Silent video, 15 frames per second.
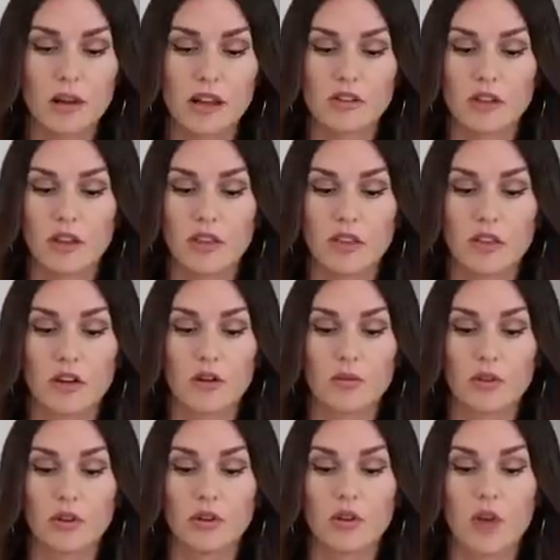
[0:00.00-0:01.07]
and I so I think they're a
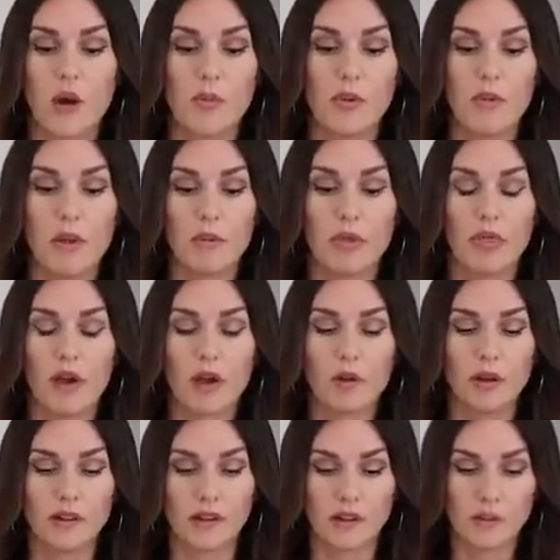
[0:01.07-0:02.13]
really good complement with that
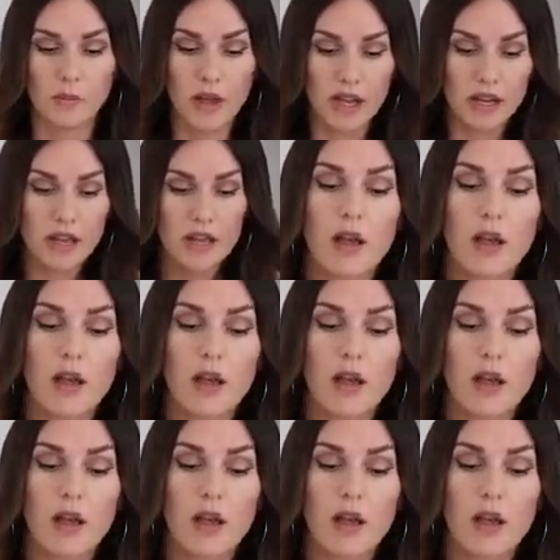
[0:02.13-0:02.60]
queen size bed.